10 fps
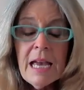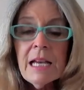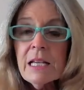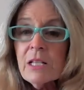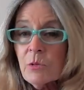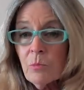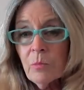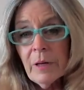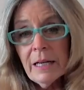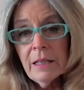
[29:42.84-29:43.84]
as
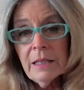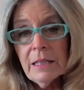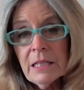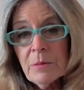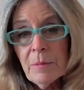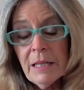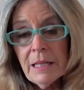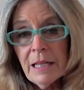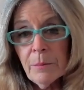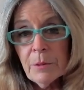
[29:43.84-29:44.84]
well as
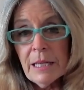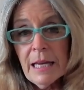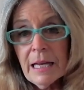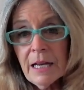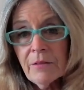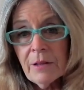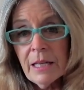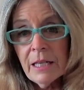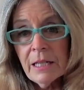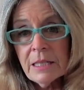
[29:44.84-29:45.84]
being able to have
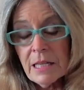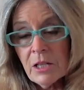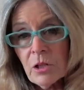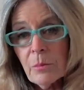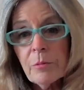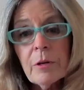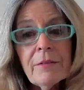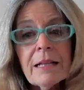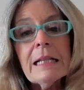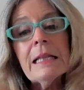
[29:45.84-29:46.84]
schedule a
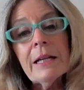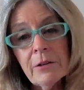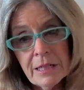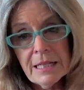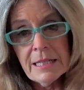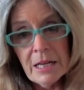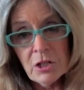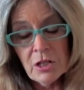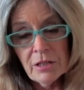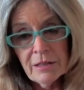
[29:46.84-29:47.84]
private clarity
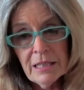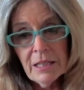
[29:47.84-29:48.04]
session,